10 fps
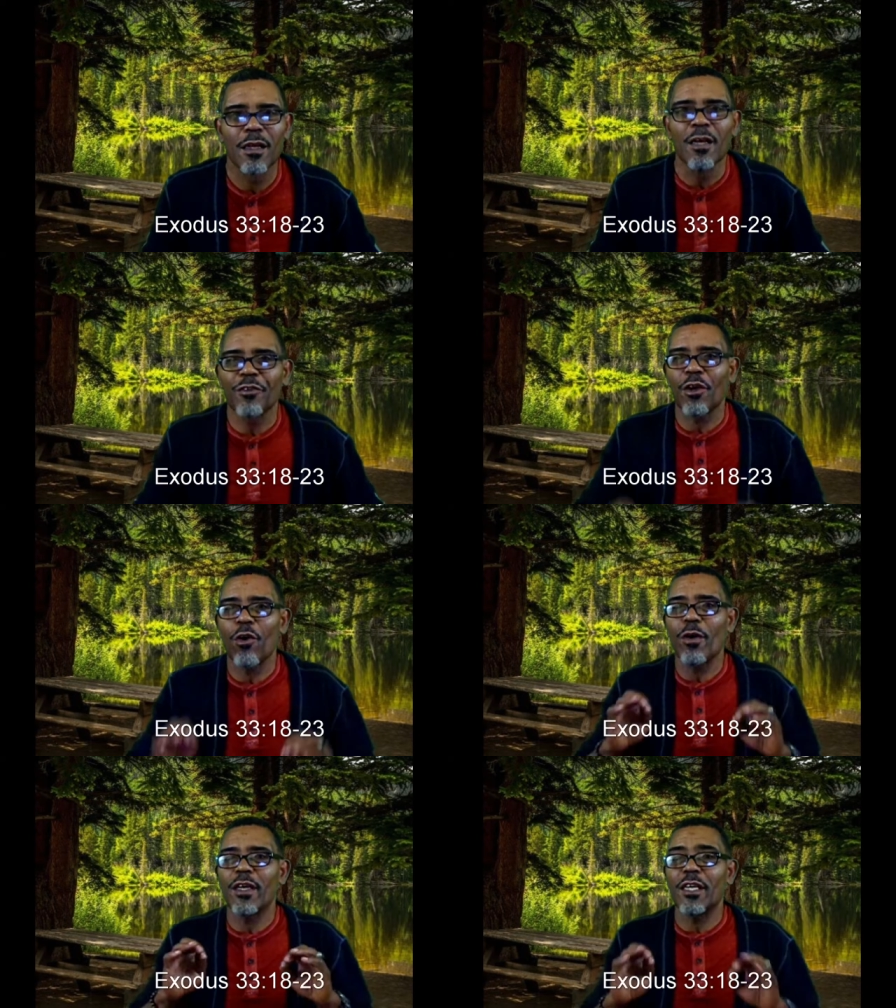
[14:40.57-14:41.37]

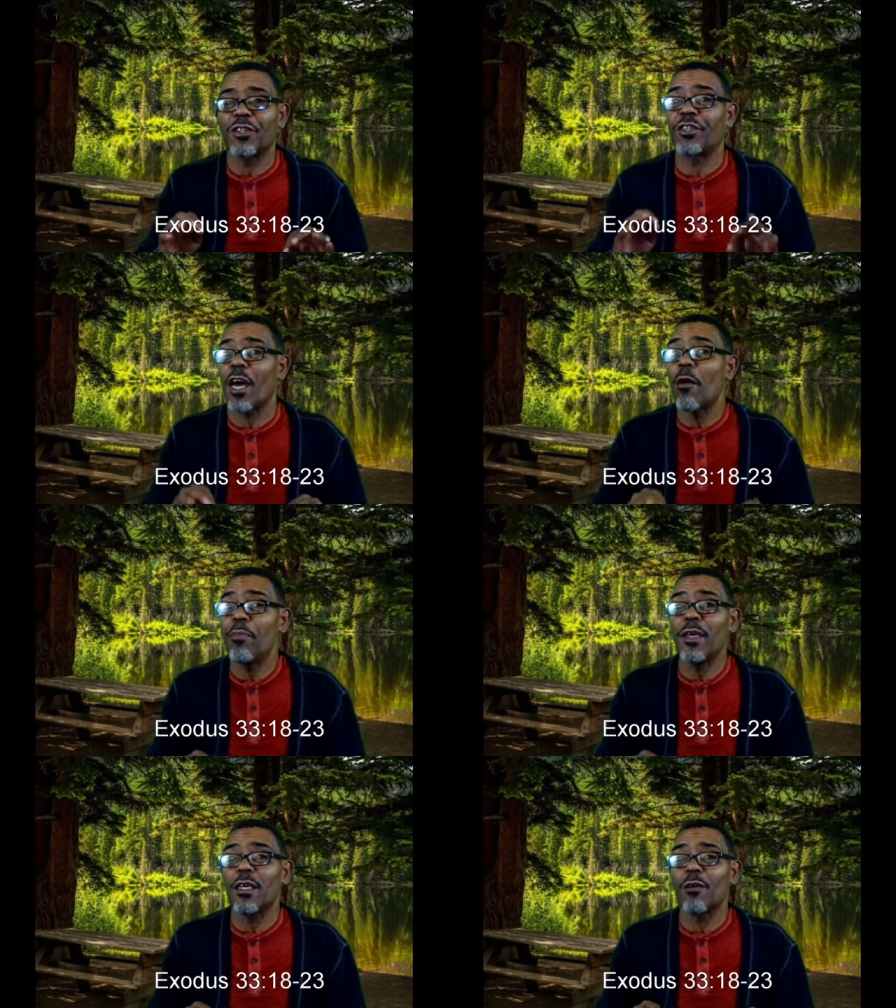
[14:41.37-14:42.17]
So it shall
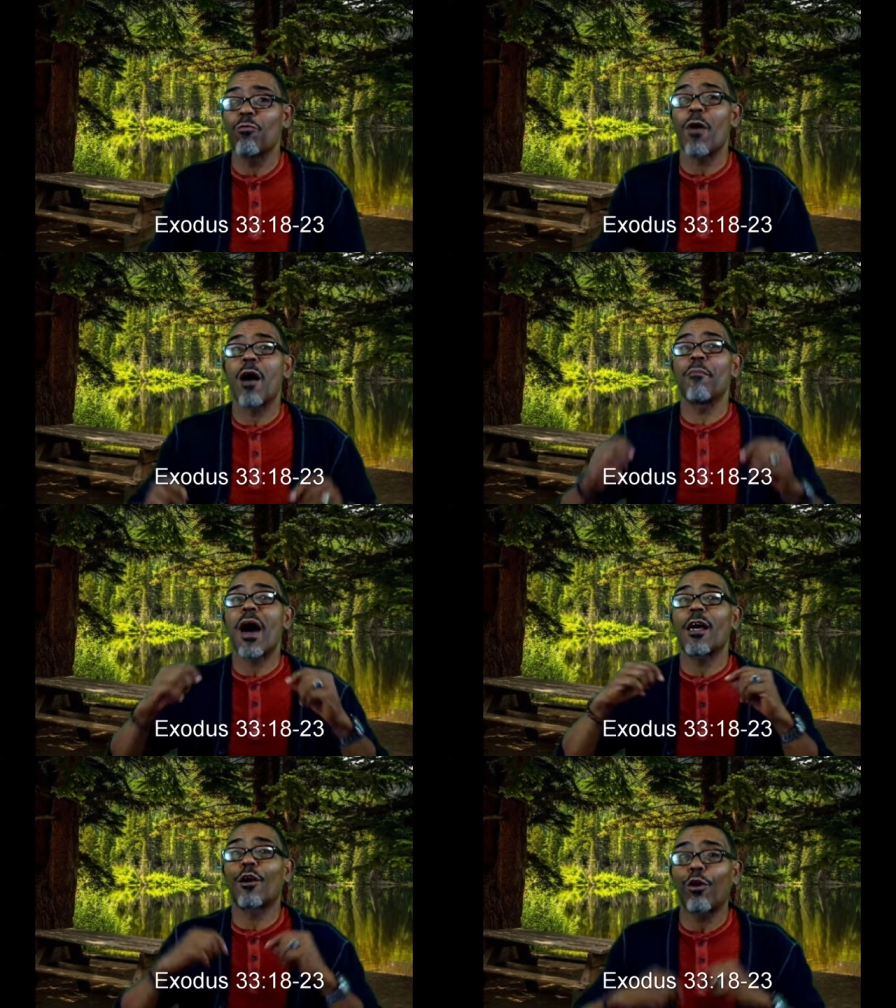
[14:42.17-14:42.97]
be while my
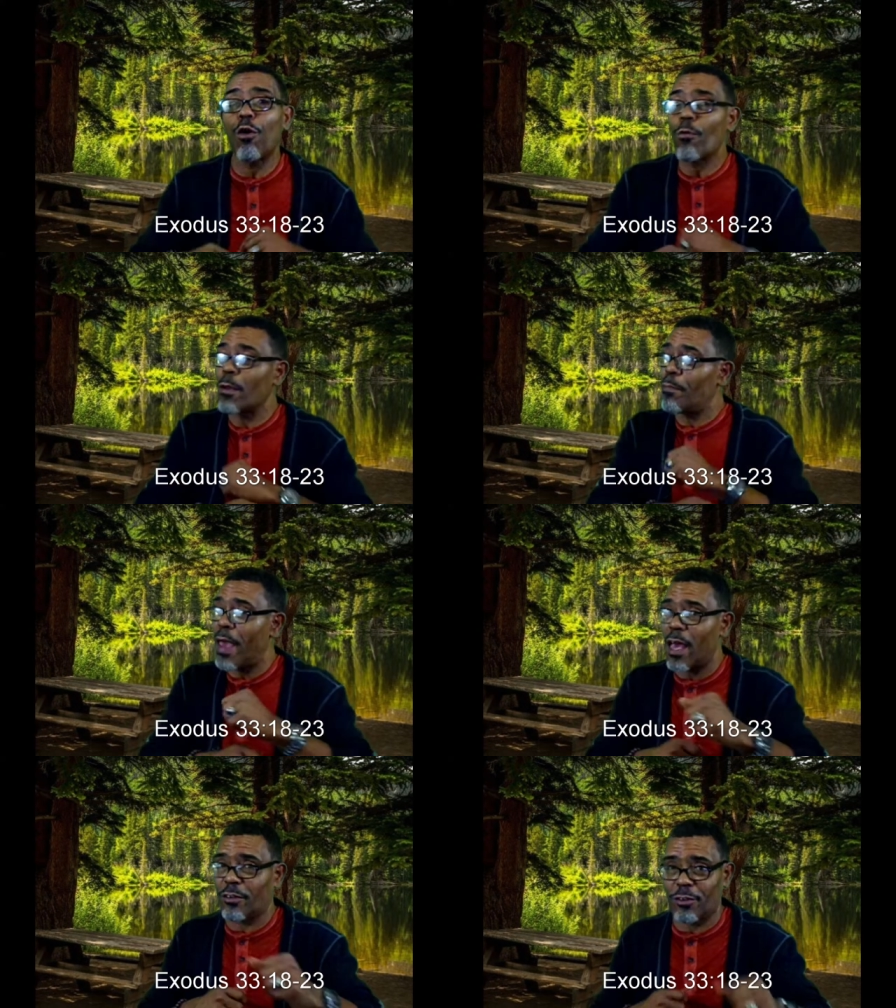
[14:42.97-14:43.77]
glory
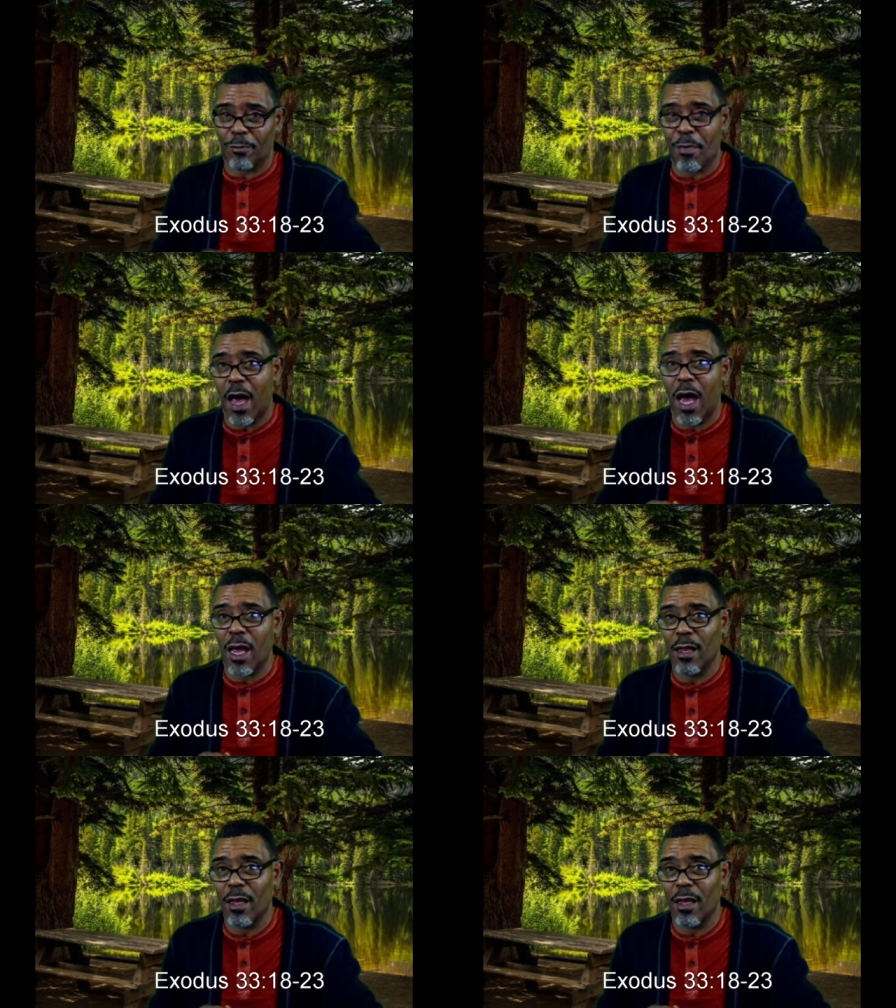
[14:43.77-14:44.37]
passes by